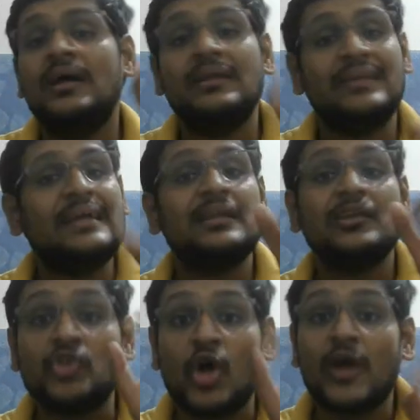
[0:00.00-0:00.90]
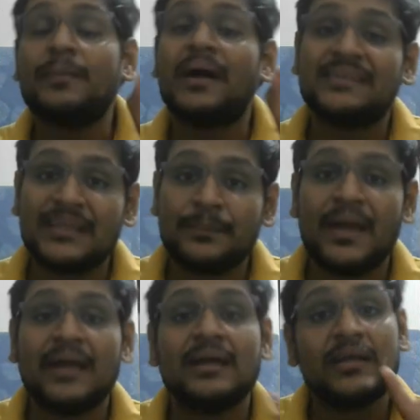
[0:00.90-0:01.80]
then join Master Success
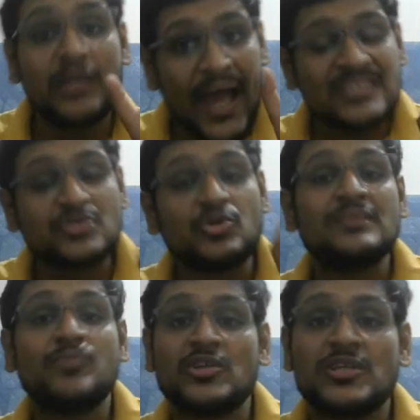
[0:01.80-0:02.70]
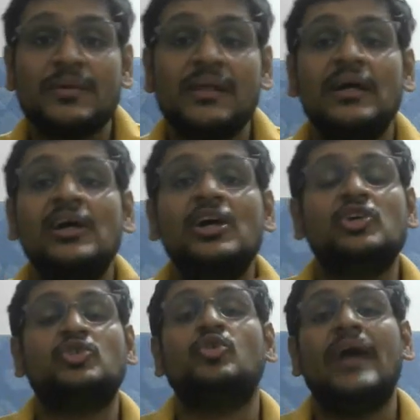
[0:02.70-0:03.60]
Pack as soon as possible,
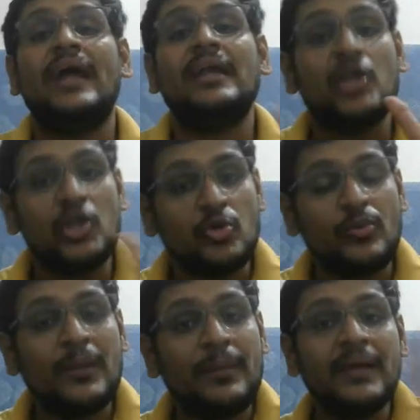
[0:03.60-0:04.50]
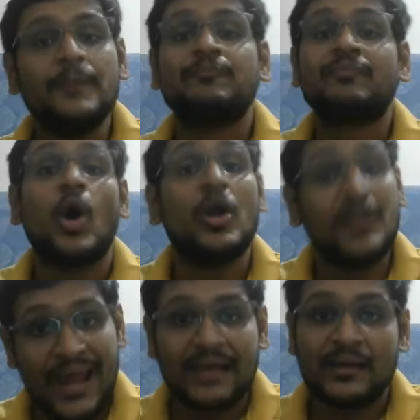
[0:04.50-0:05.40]
so that you will be on
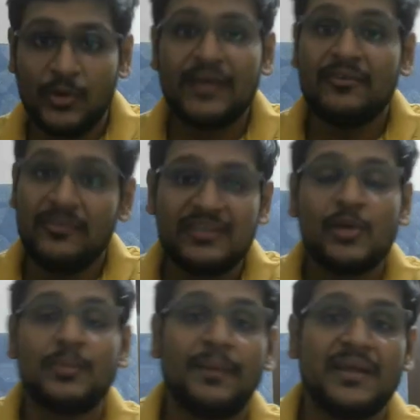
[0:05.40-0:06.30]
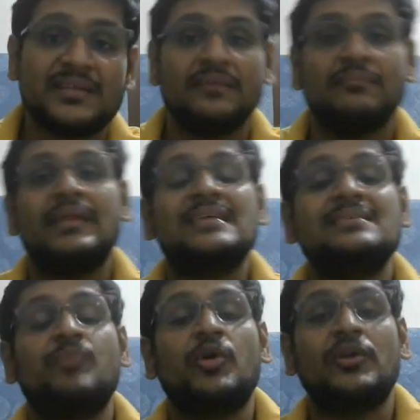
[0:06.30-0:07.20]
track, okay, with your preparation. That is
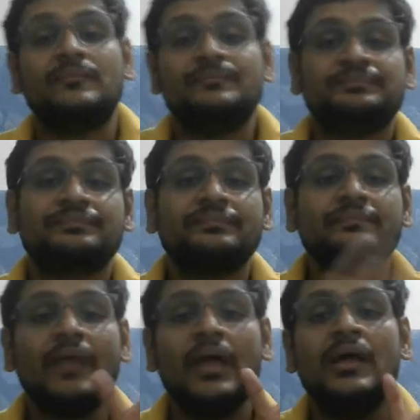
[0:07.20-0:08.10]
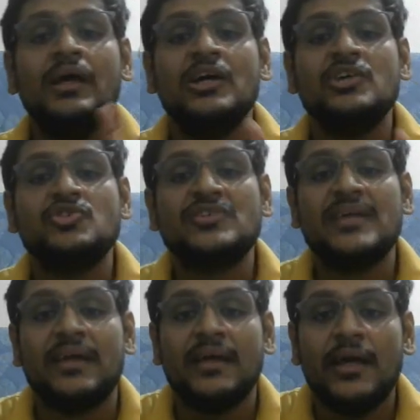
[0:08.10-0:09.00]
important. So
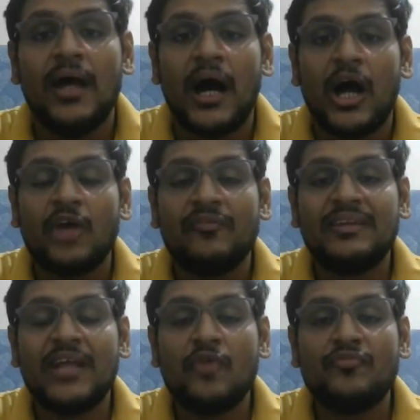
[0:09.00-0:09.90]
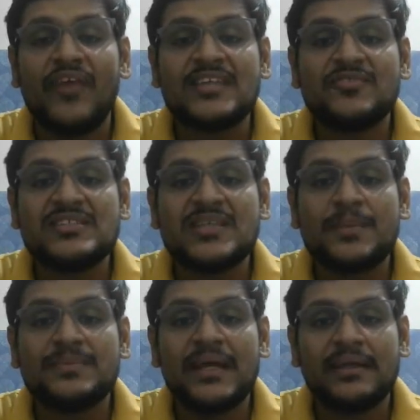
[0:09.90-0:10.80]
see, along with now phase one
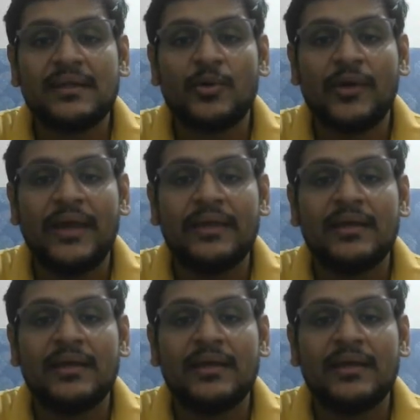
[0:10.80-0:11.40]
subject, okay,